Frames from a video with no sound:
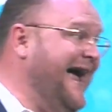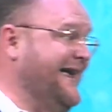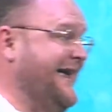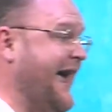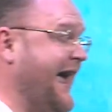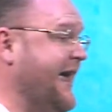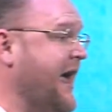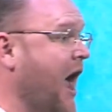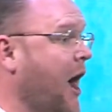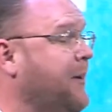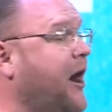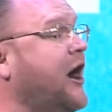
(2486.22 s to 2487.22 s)
yay,
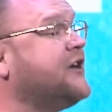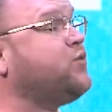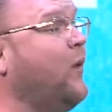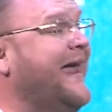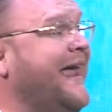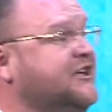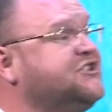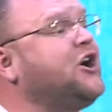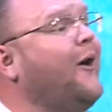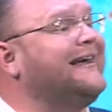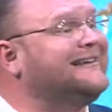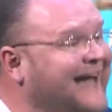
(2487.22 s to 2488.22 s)
because we
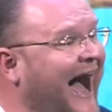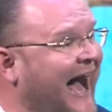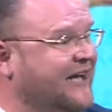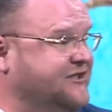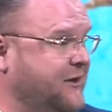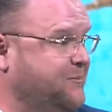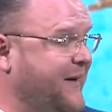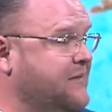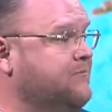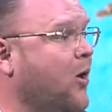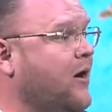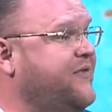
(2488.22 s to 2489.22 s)
enjoy gossiping
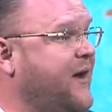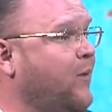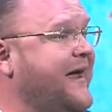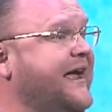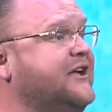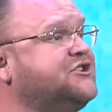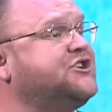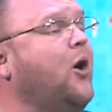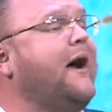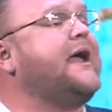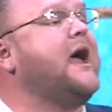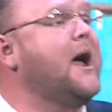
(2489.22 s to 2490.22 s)
more than we
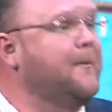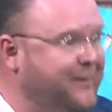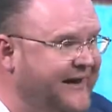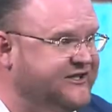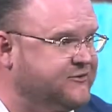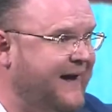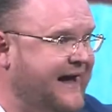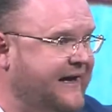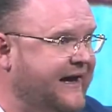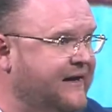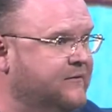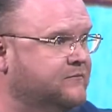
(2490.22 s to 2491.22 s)
enjoy peacemaking.